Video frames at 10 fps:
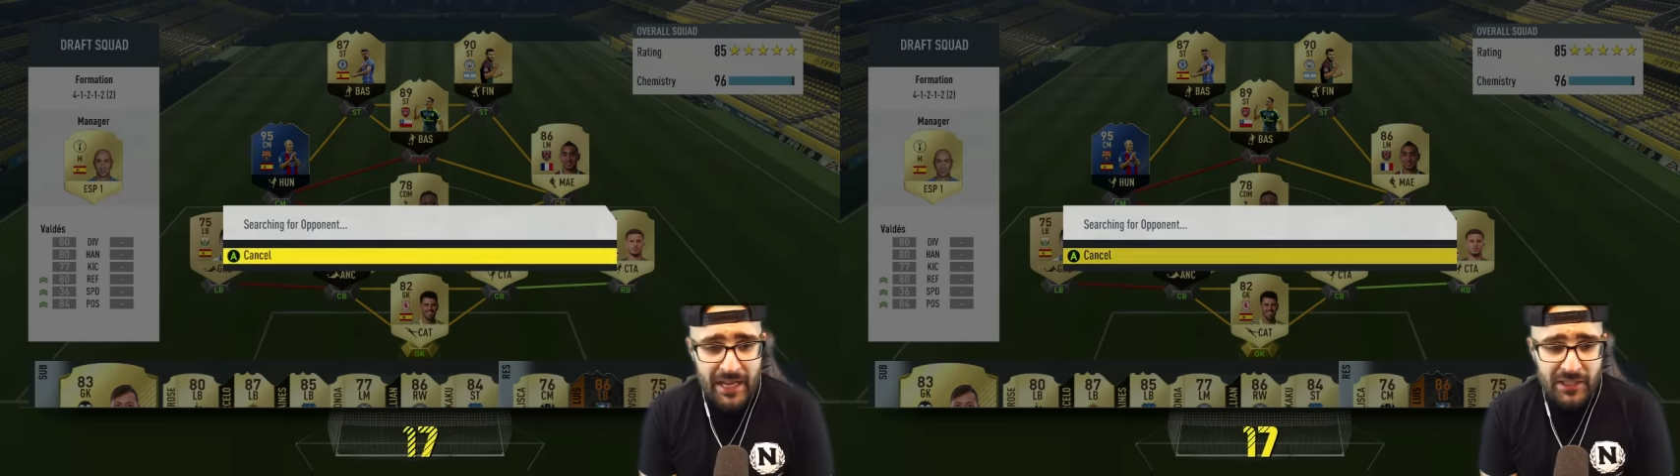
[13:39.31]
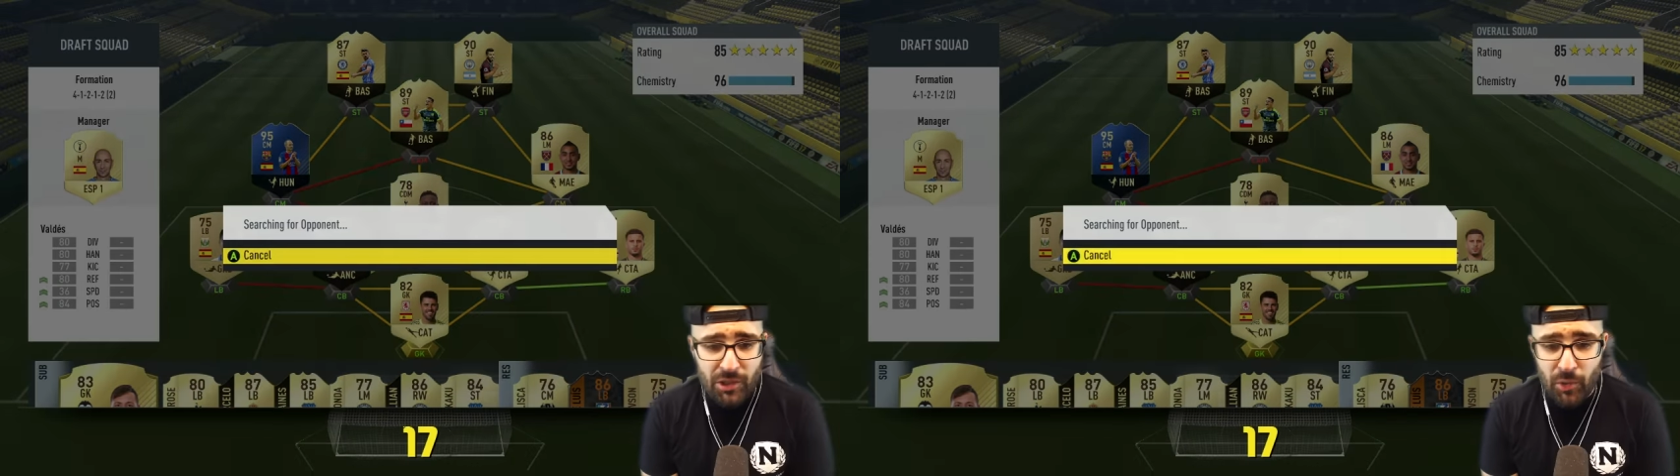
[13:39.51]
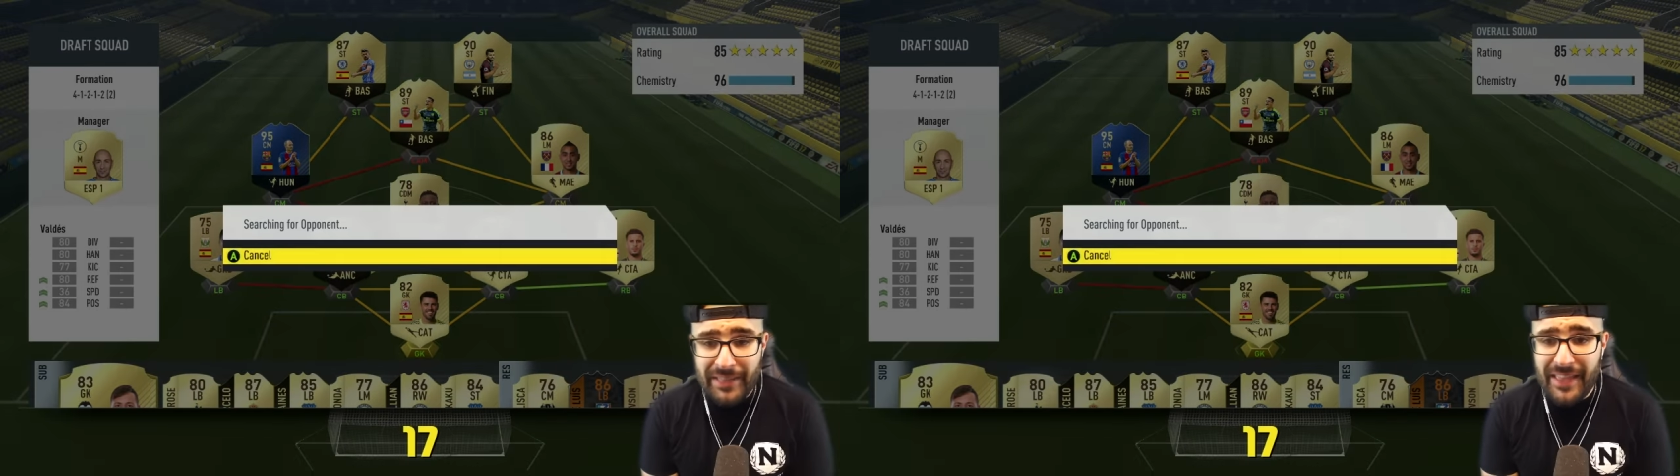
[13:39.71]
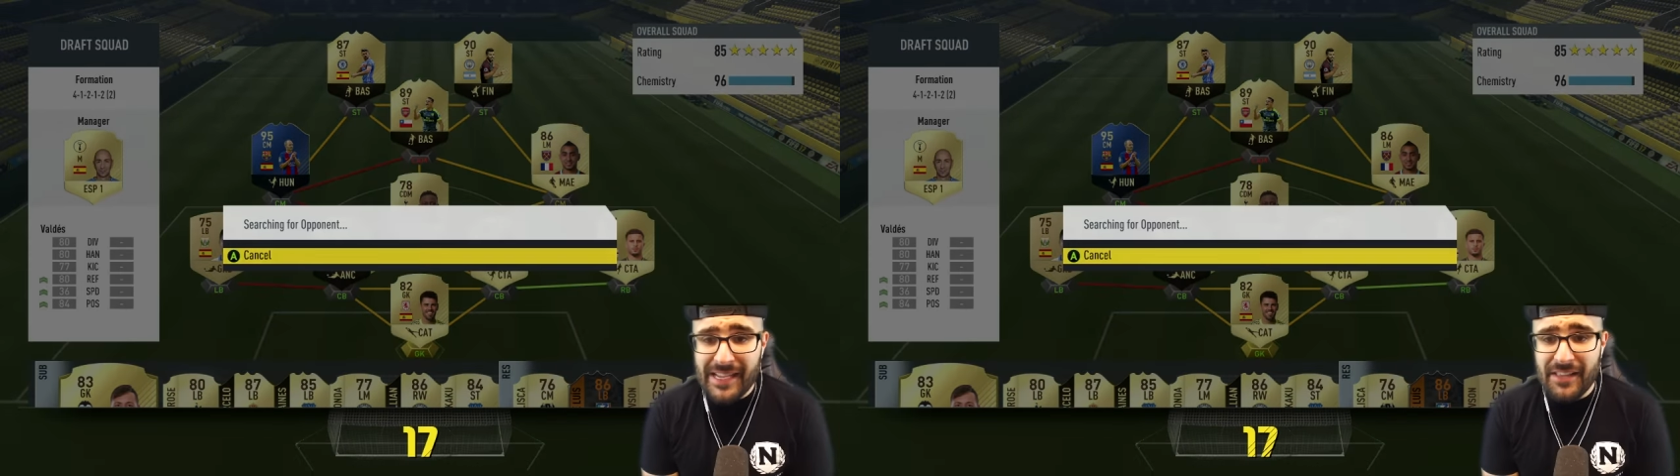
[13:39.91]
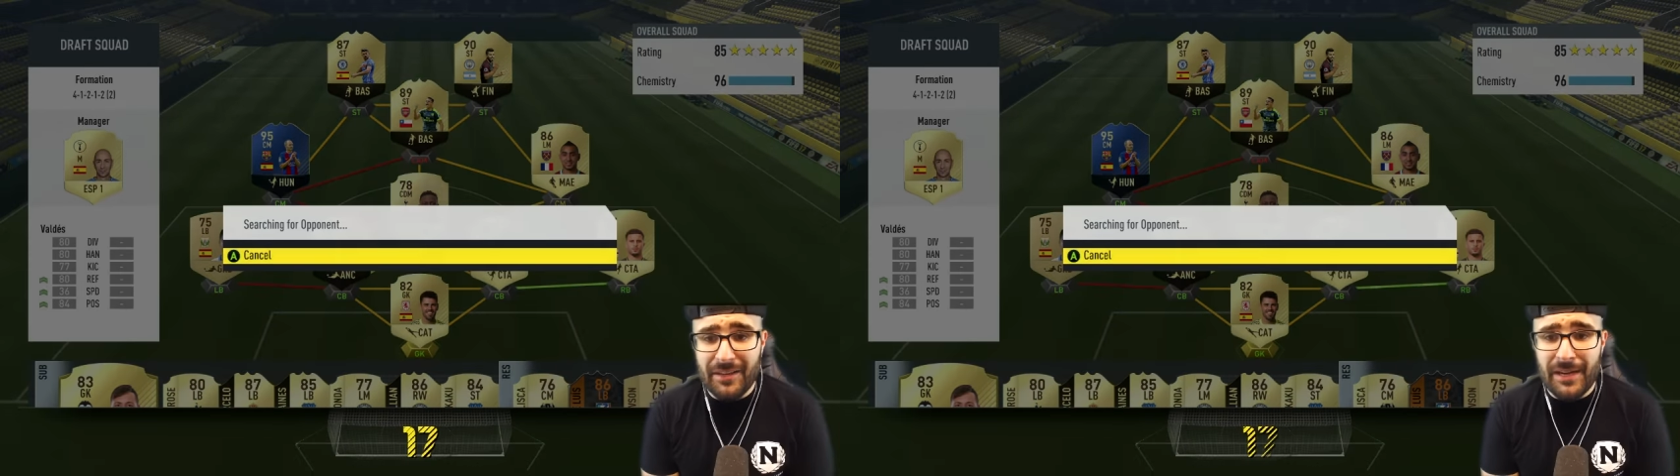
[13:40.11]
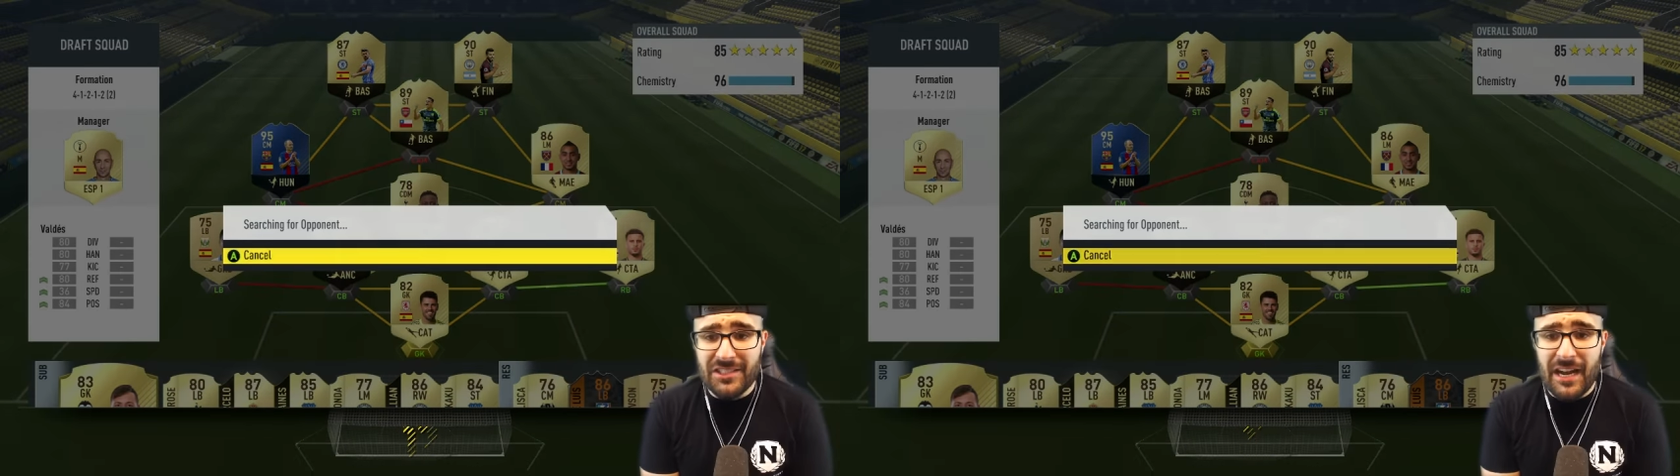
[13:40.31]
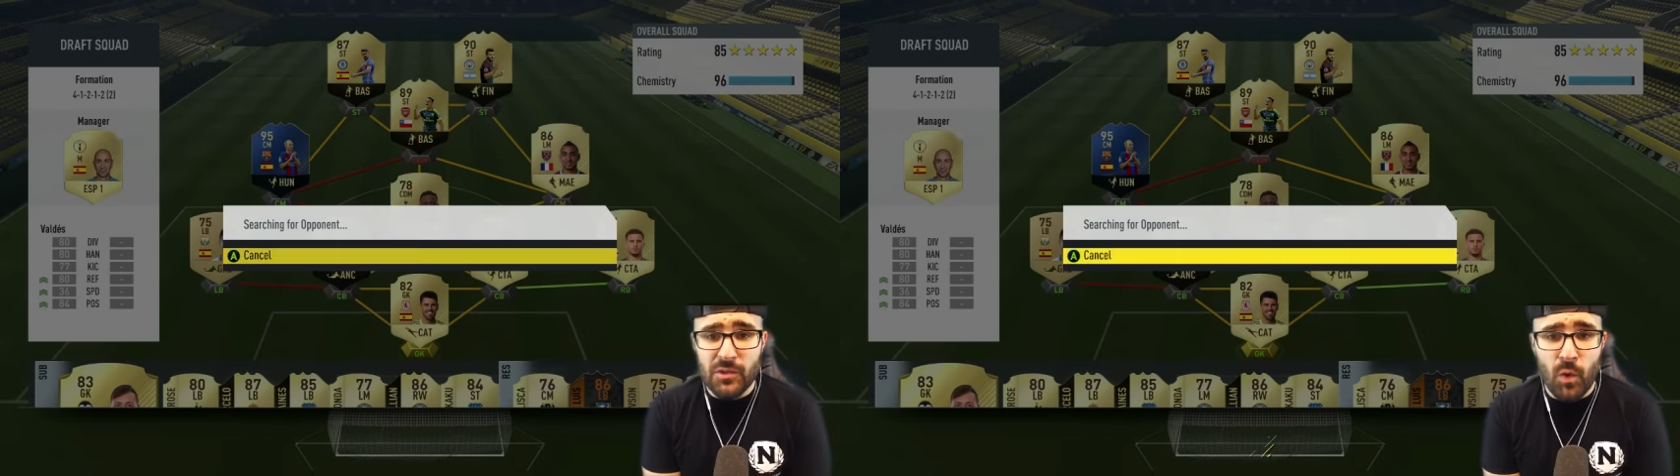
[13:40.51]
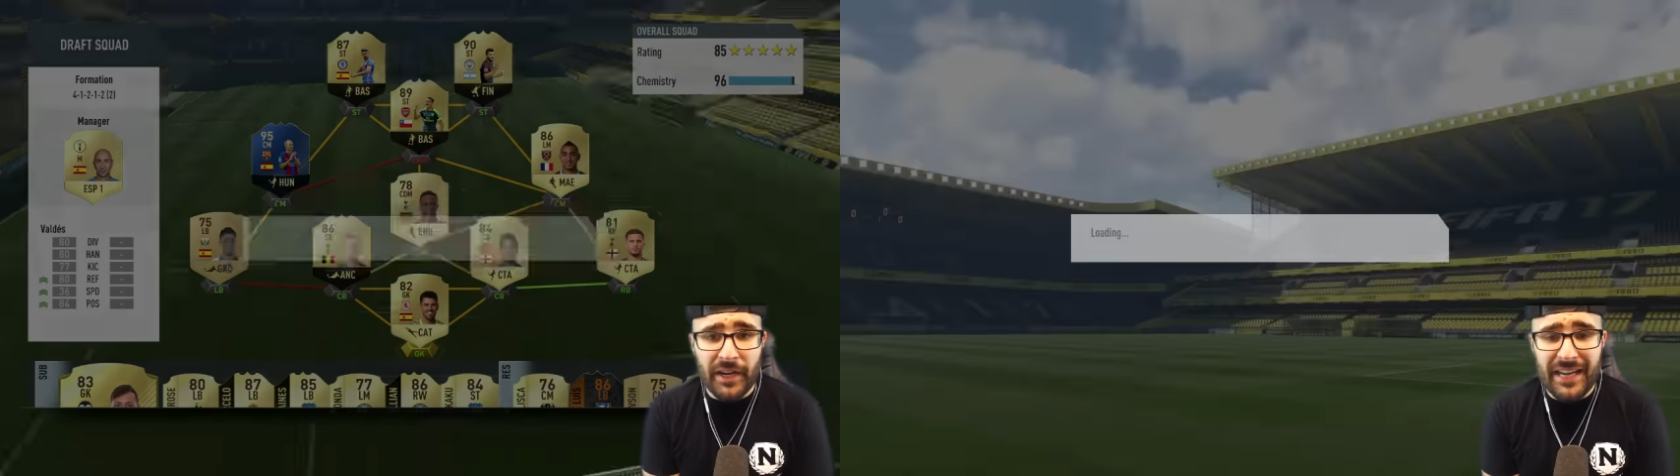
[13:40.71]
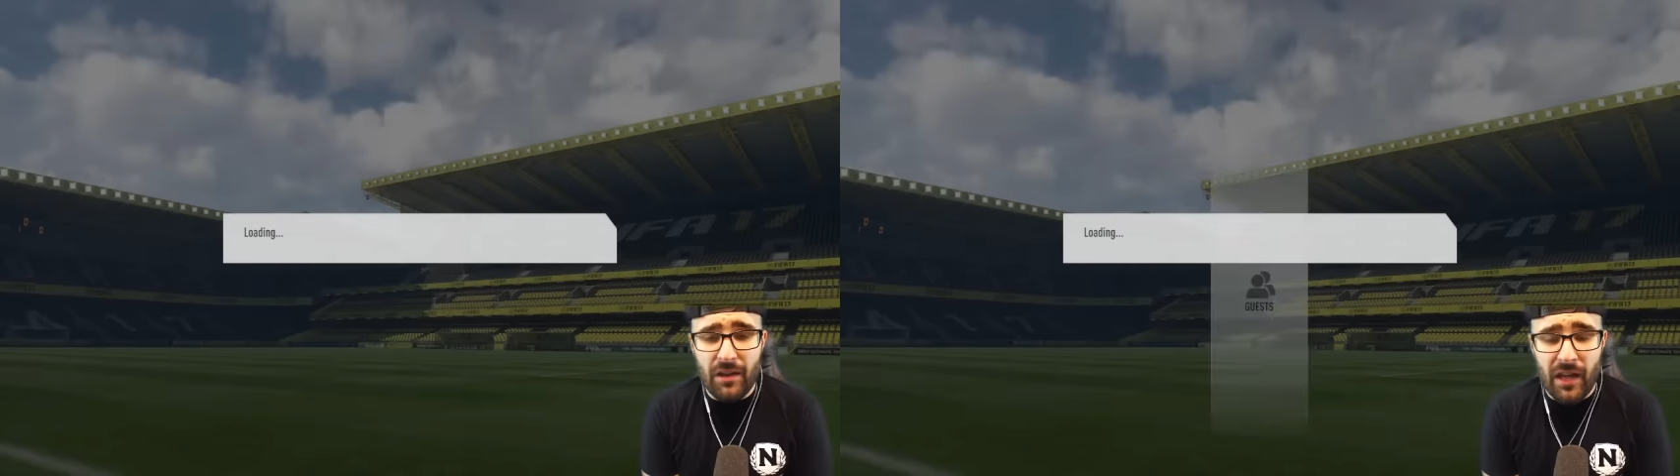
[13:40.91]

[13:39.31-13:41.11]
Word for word: So do I think Anthony Martial is working out